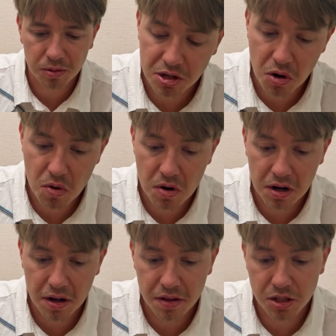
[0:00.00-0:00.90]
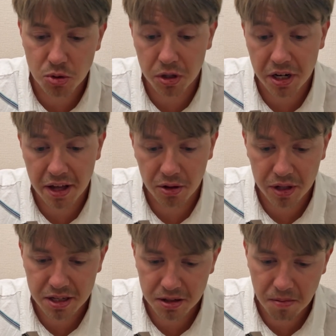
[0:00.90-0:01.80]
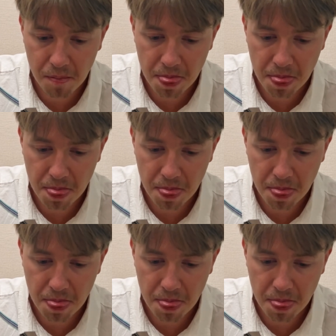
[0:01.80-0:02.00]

So this is what I calculated.